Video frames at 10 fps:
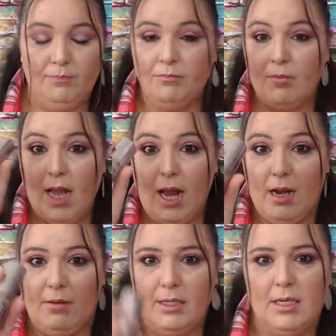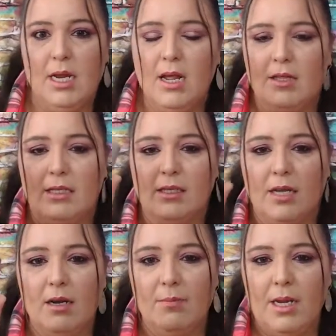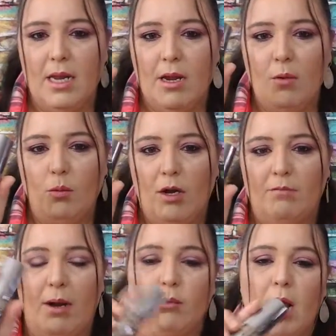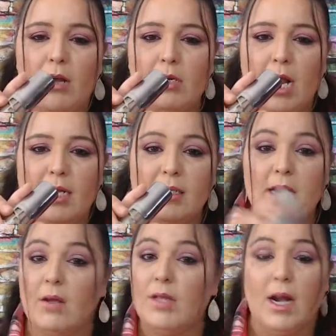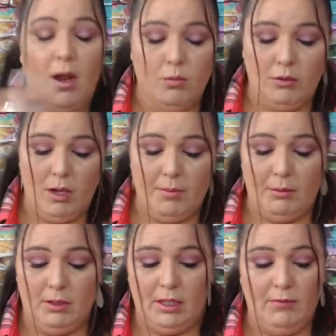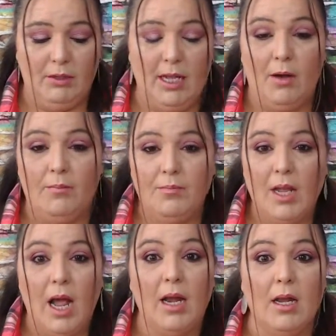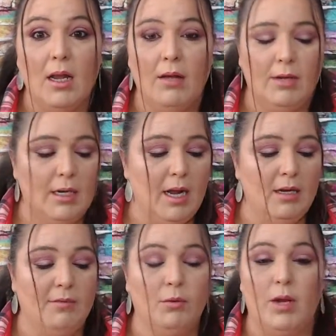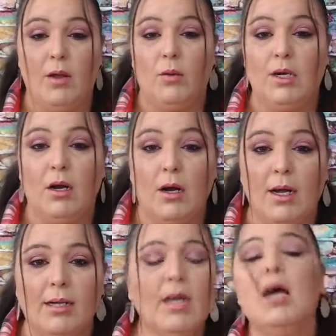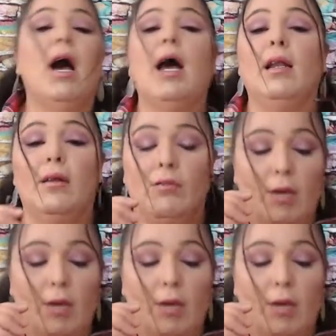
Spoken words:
I love it. This is going to be one of my ride or dies now that I will not be able to live without. I love it. I love the way it went on. I love the way it